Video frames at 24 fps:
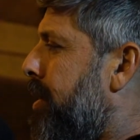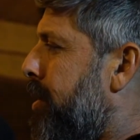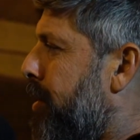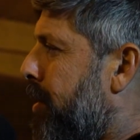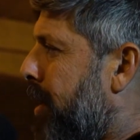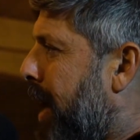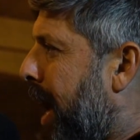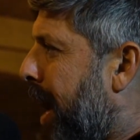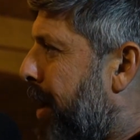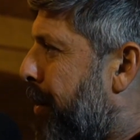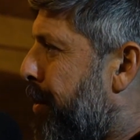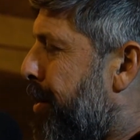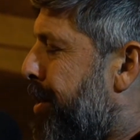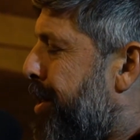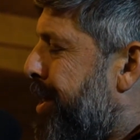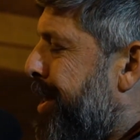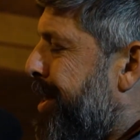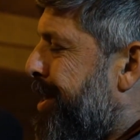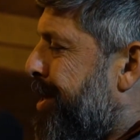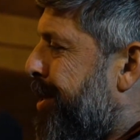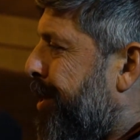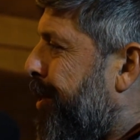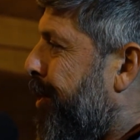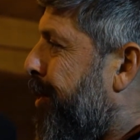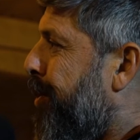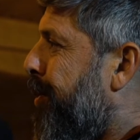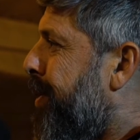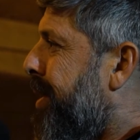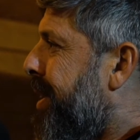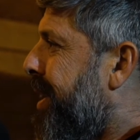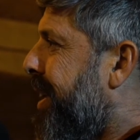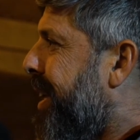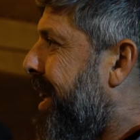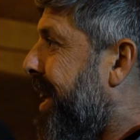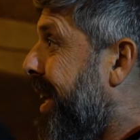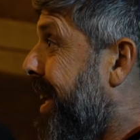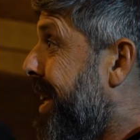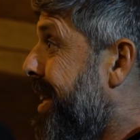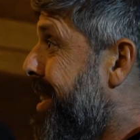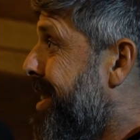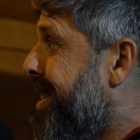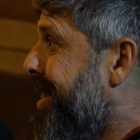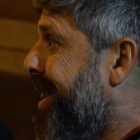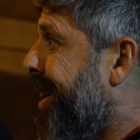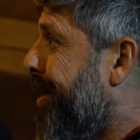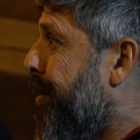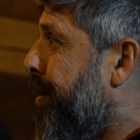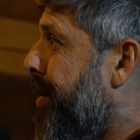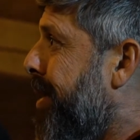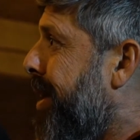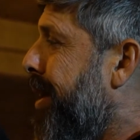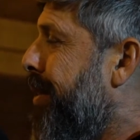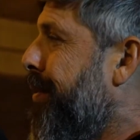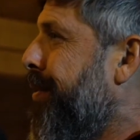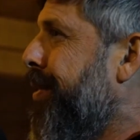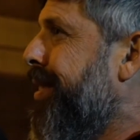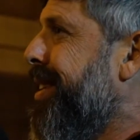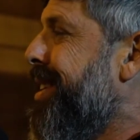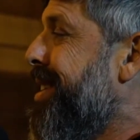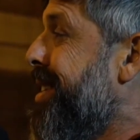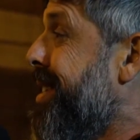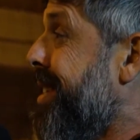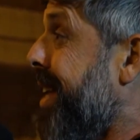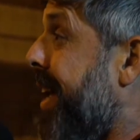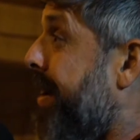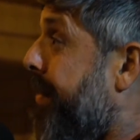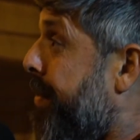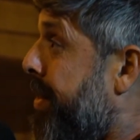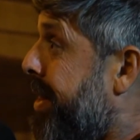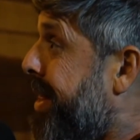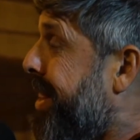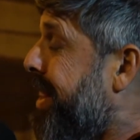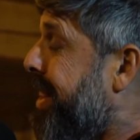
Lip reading: Dude, I was in school with kids that were there for the 7th